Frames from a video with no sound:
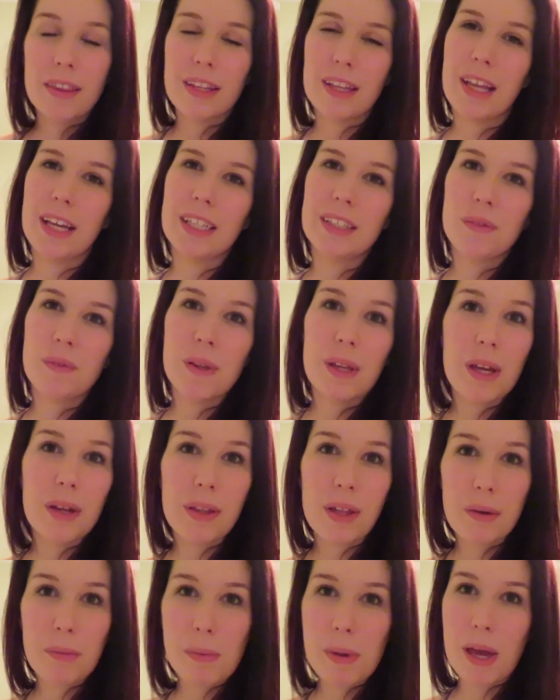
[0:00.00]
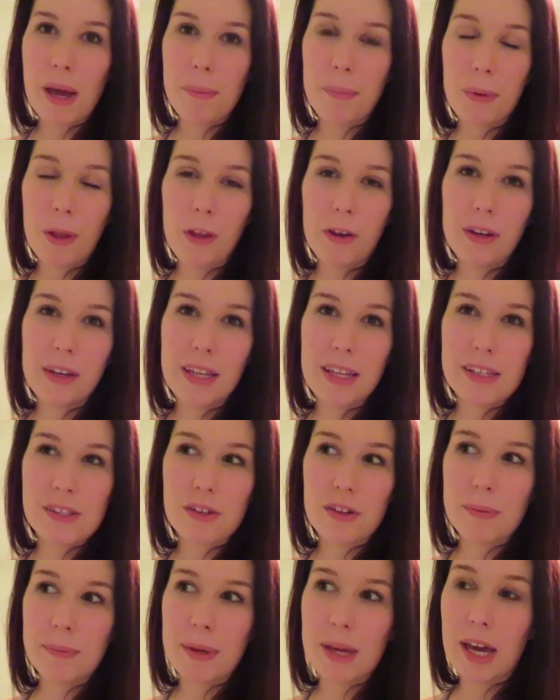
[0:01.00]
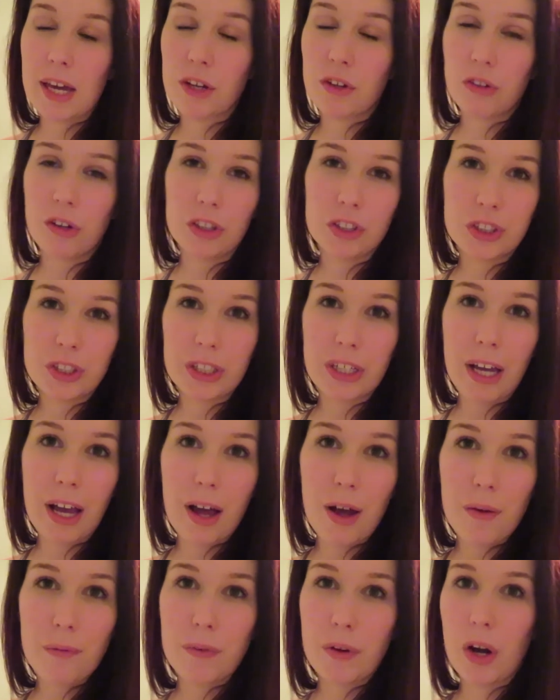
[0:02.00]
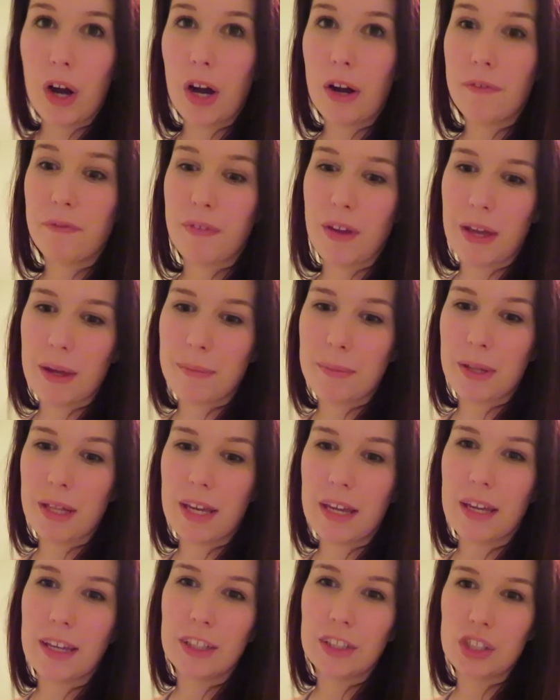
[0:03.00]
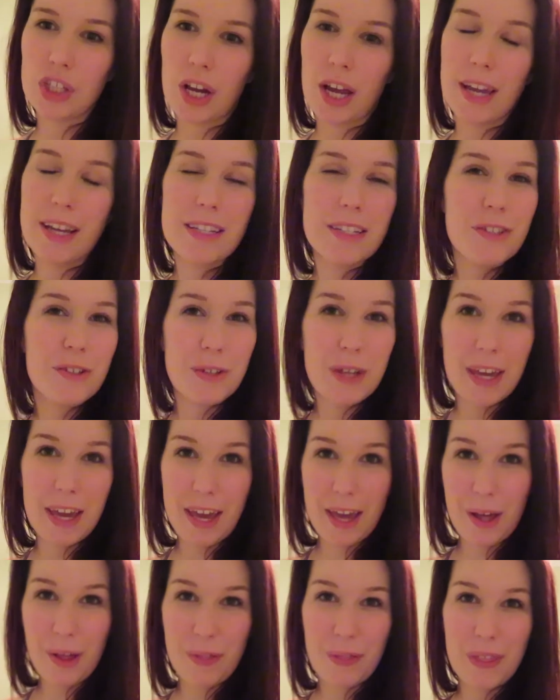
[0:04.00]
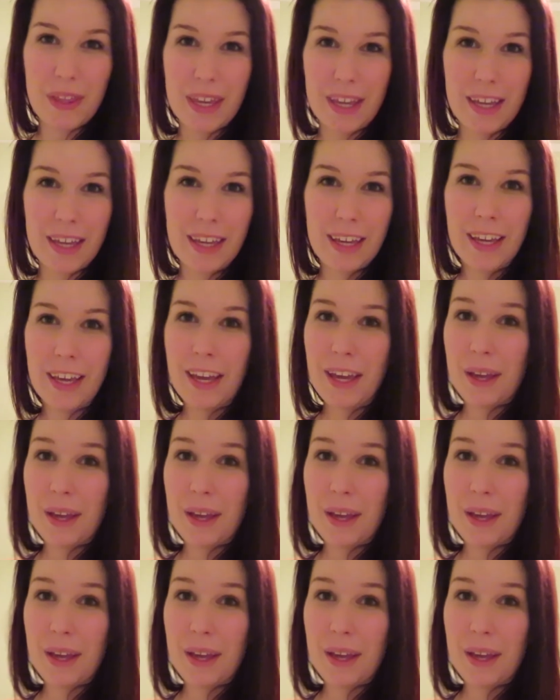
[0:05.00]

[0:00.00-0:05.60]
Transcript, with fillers: The next video that will be uploaded is going to be a grocery haul for our family, trying to get healthy